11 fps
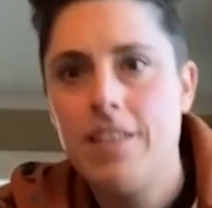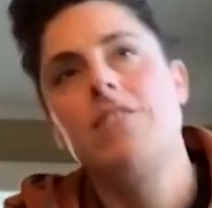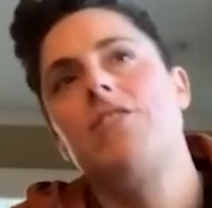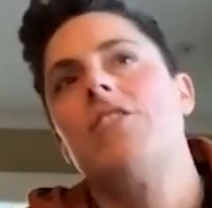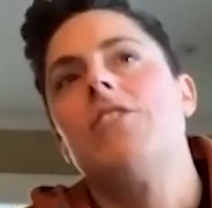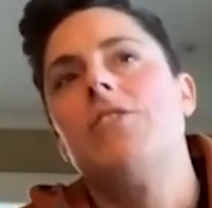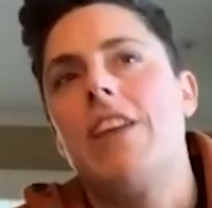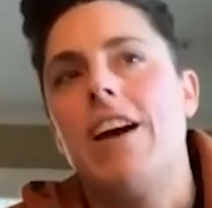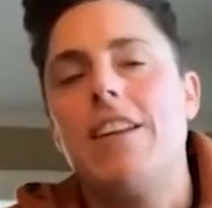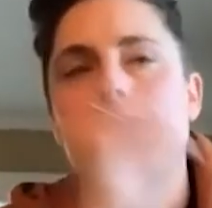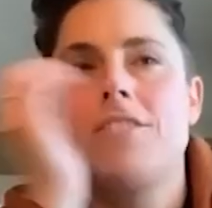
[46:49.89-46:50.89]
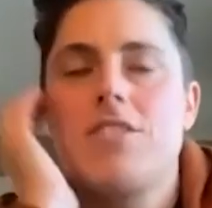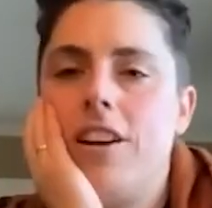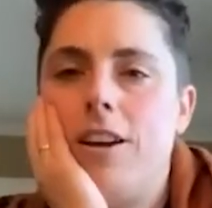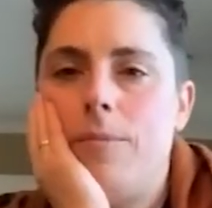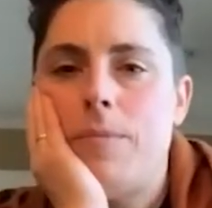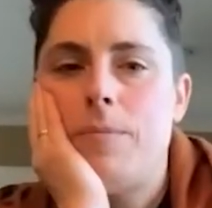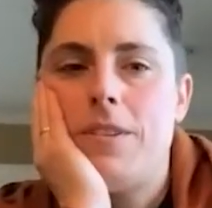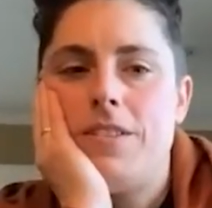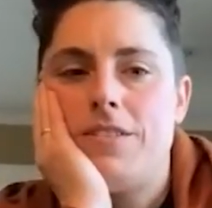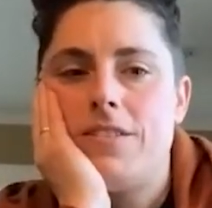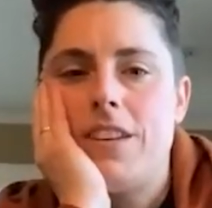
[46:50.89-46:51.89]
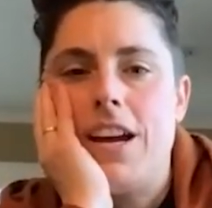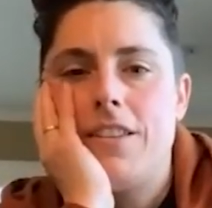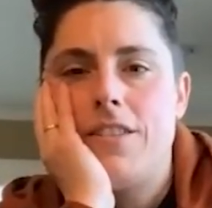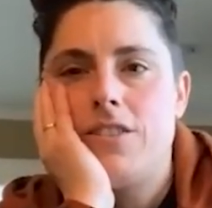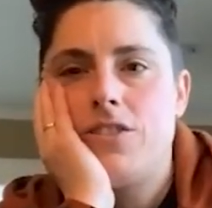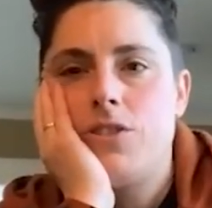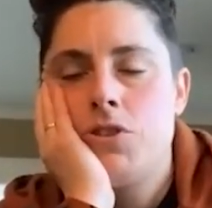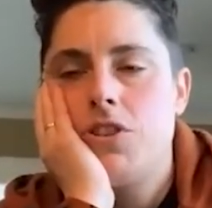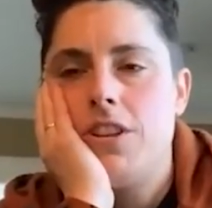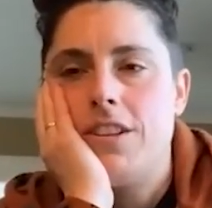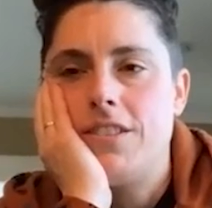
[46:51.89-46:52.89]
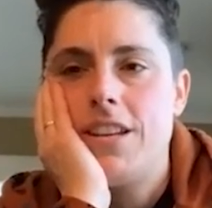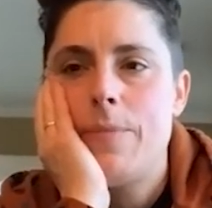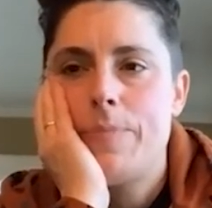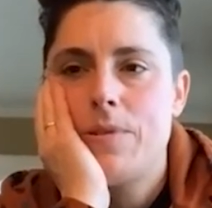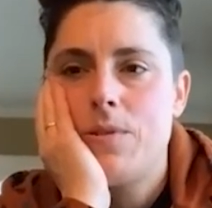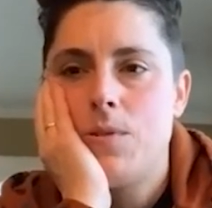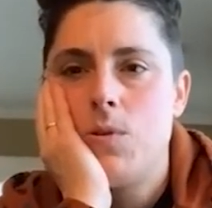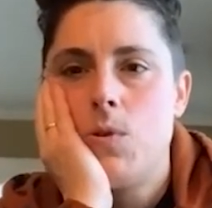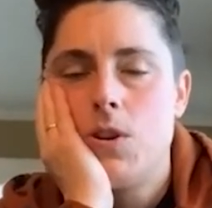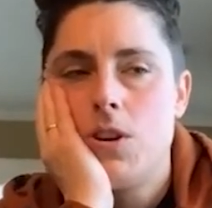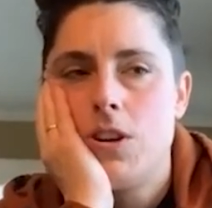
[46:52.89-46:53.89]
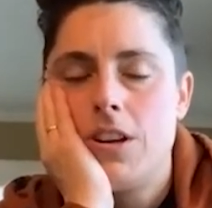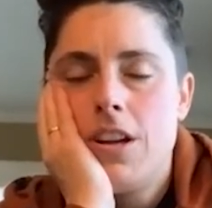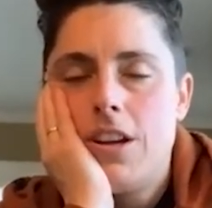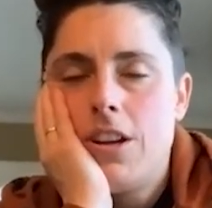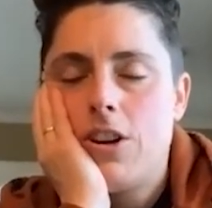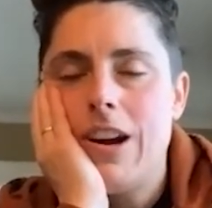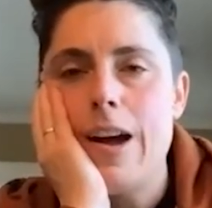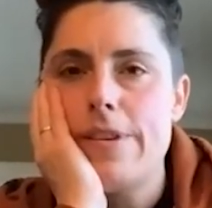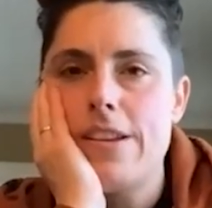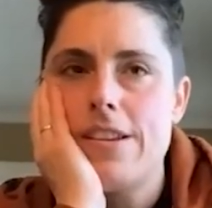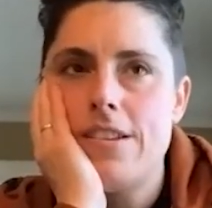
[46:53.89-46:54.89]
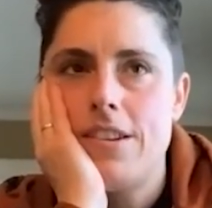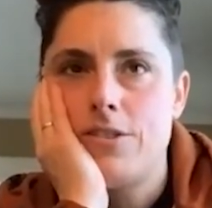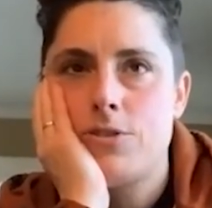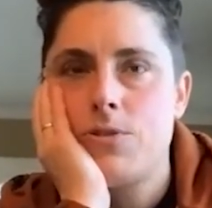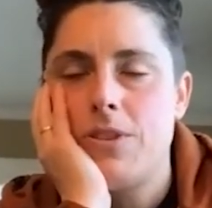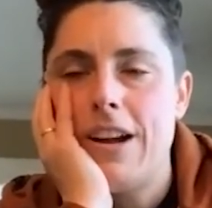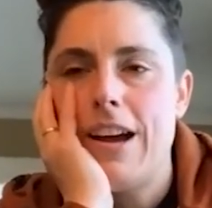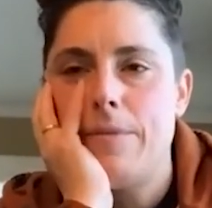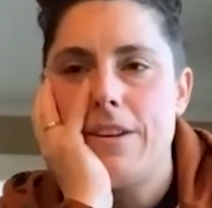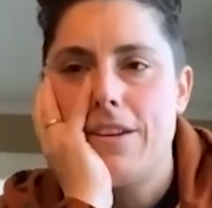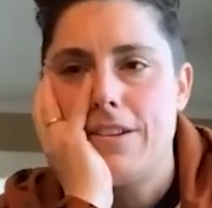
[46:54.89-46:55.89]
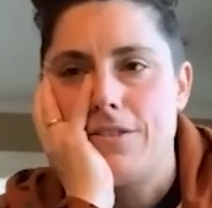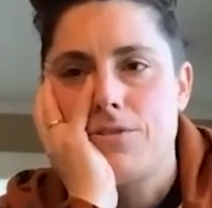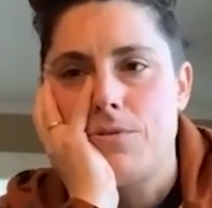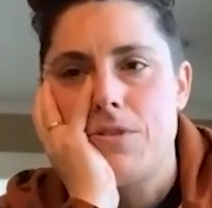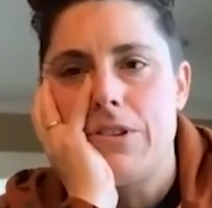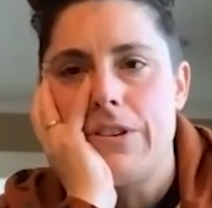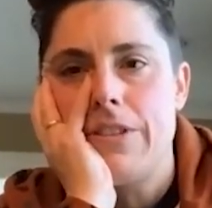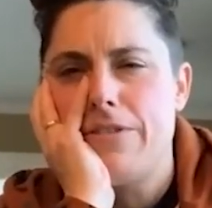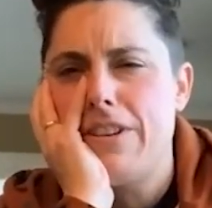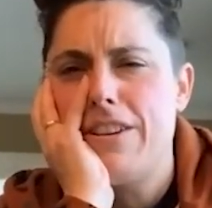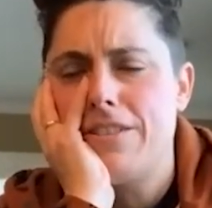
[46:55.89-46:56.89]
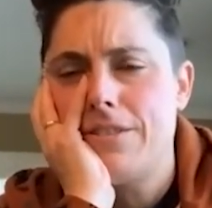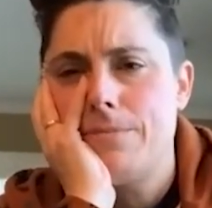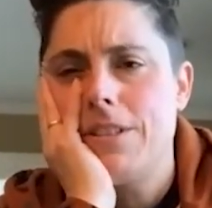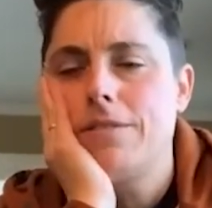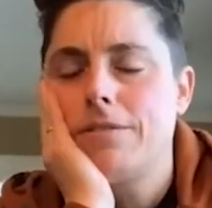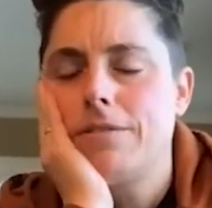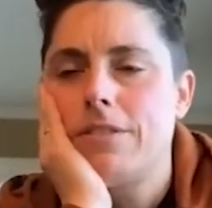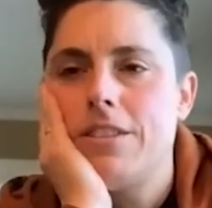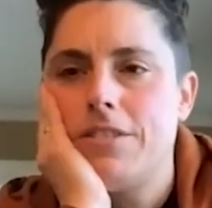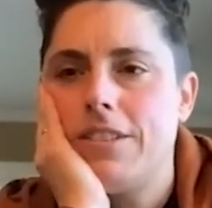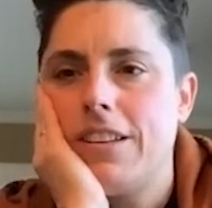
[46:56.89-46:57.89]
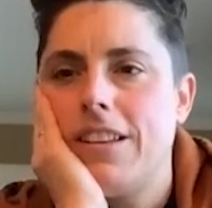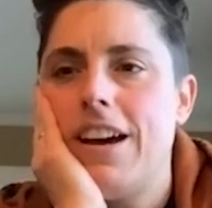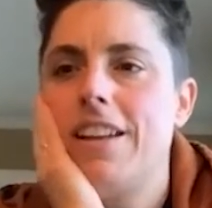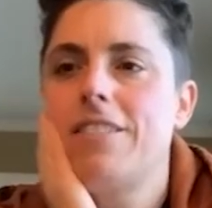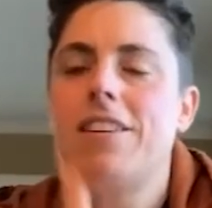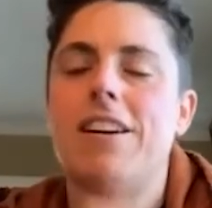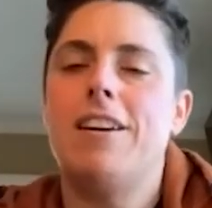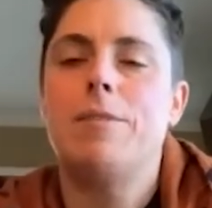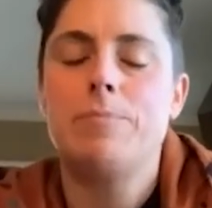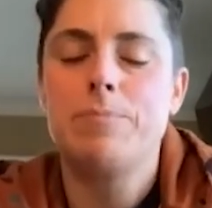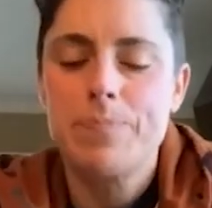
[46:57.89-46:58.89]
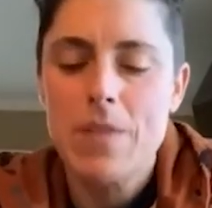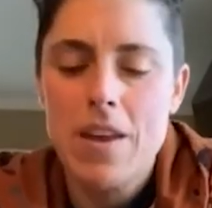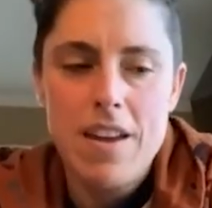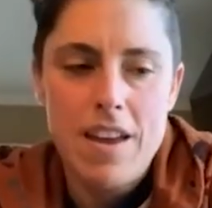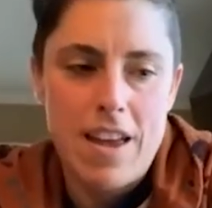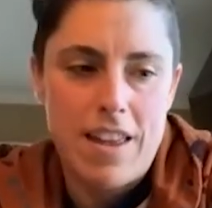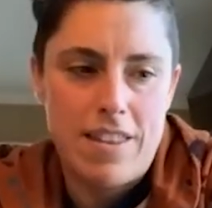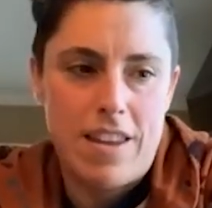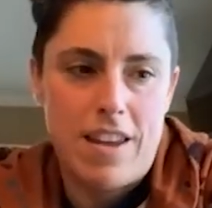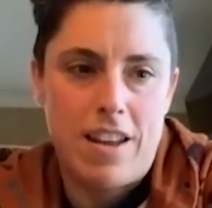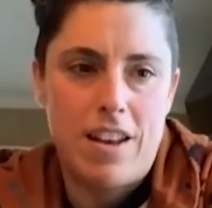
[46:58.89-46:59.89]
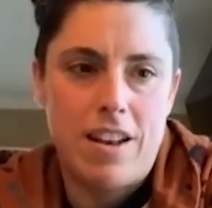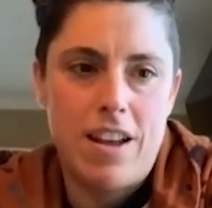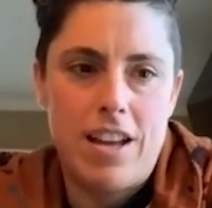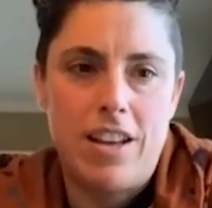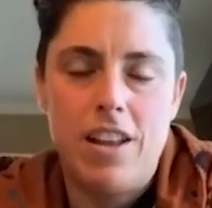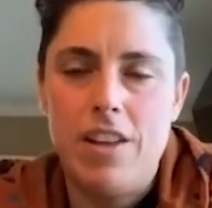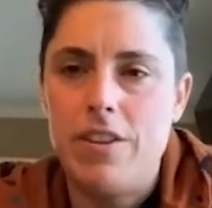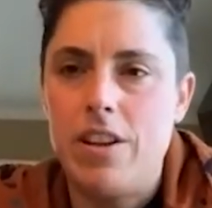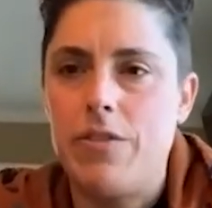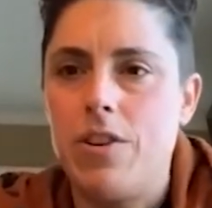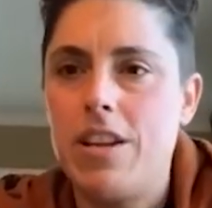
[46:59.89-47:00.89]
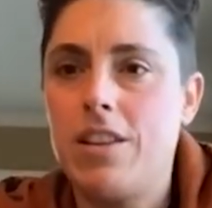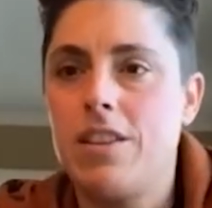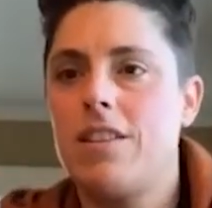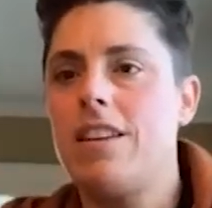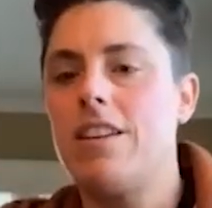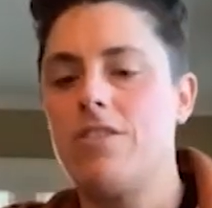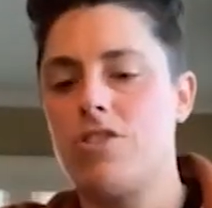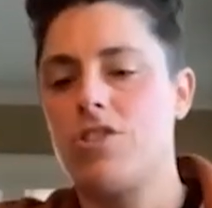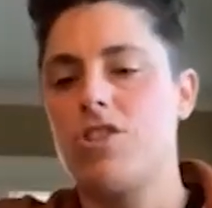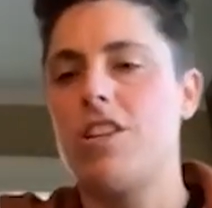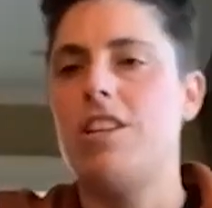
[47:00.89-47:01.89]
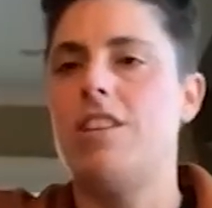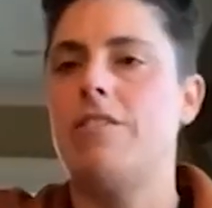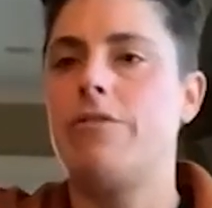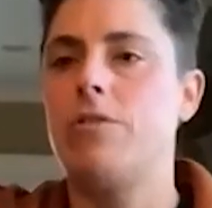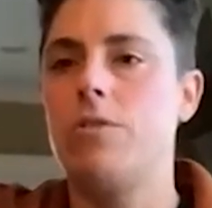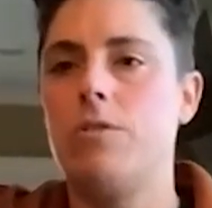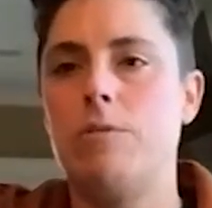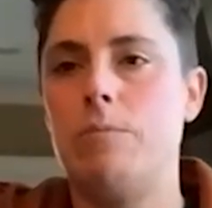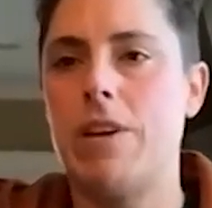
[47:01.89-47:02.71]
So yeah, Instagram is at The Social on Tap, or Krabby_Abbey_33 or something crazy like that. And then I'd love it if you're in the industry of food and